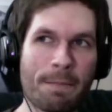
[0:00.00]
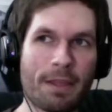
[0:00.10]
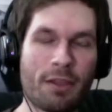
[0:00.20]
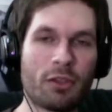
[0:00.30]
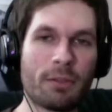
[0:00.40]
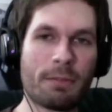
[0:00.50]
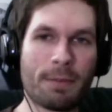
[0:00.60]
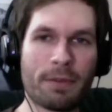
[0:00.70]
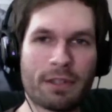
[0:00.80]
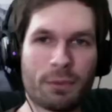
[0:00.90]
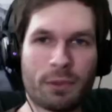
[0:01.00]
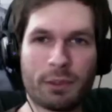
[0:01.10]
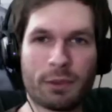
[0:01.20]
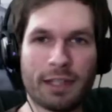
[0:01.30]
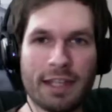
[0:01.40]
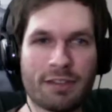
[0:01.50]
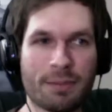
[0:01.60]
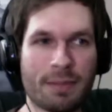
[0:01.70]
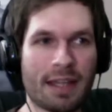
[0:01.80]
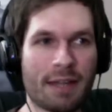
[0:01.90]
the only people that can really relate
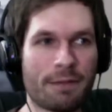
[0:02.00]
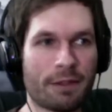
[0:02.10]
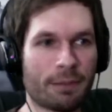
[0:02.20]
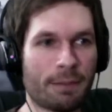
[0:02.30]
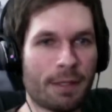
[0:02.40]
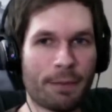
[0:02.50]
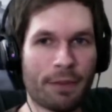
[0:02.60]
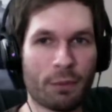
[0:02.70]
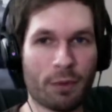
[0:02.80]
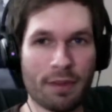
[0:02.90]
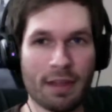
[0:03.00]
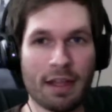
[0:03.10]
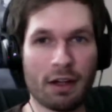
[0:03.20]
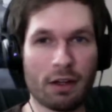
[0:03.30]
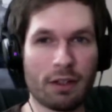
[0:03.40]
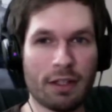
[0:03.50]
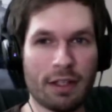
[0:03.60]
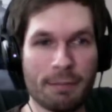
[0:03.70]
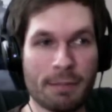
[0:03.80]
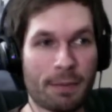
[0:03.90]
to me, I feel, are people that were there,
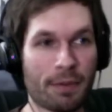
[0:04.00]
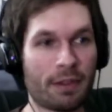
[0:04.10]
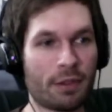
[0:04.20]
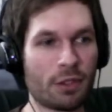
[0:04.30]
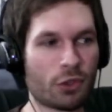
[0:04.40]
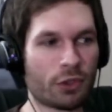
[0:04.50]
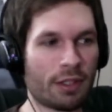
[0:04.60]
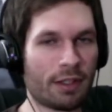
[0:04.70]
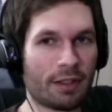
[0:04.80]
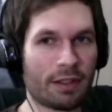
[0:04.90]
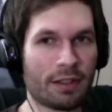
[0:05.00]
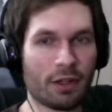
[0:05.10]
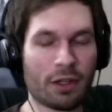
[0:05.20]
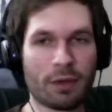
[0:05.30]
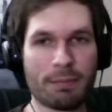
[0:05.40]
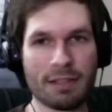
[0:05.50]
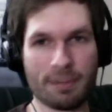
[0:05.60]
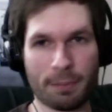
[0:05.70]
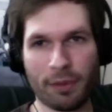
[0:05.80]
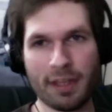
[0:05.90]
people that are usually, you know, I don't want me
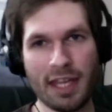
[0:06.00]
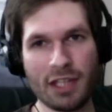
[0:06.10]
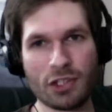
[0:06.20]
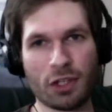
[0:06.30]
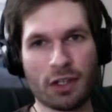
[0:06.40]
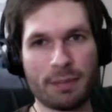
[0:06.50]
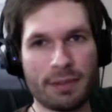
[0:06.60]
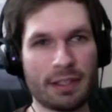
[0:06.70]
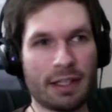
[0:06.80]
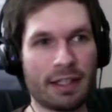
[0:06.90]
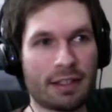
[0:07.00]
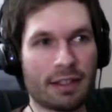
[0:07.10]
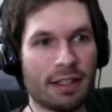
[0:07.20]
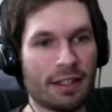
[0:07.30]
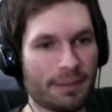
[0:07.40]
to pull the age card, but like,